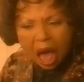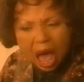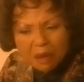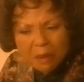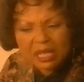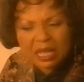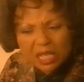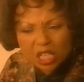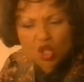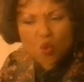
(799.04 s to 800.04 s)
I must
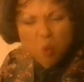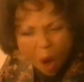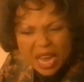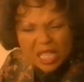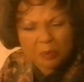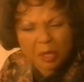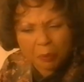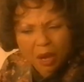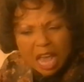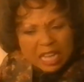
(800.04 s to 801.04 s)
listen to white
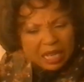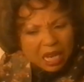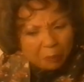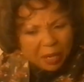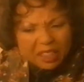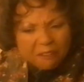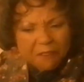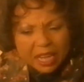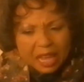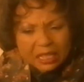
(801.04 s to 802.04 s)
people celebrate the
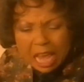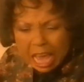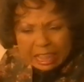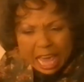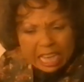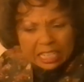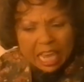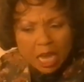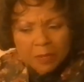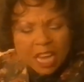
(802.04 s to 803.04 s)
fact that they
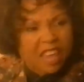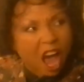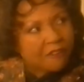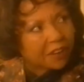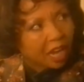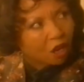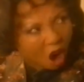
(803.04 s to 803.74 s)
escaped the African